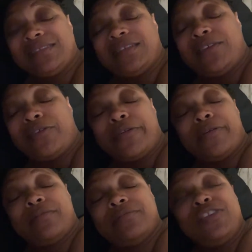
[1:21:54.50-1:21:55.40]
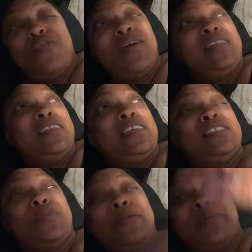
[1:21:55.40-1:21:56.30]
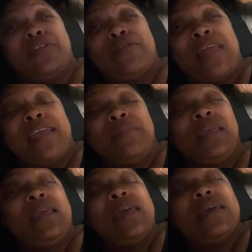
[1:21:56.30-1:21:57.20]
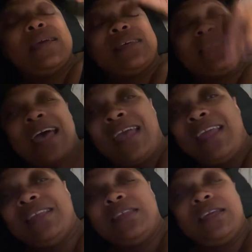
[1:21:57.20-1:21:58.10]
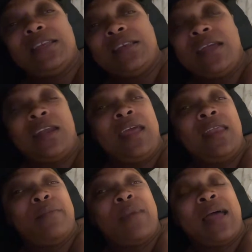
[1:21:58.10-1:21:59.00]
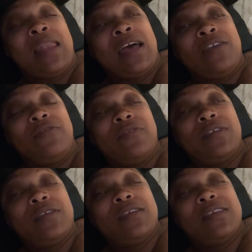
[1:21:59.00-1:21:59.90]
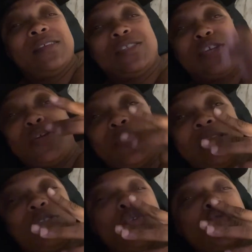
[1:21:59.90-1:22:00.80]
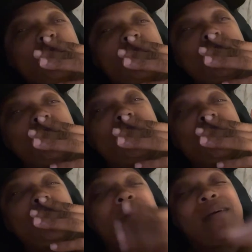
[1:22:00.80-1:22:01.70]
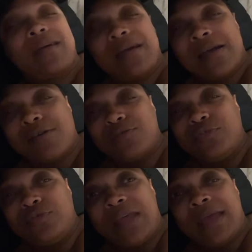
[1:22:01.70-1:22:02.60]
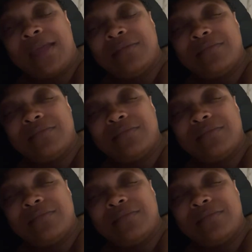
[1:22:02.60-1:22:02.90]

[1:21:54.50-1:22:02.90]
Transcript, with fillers: Girl, no wonder these people don't like me, because I ain't did none of that in my life. Cigarettes, I don't do that.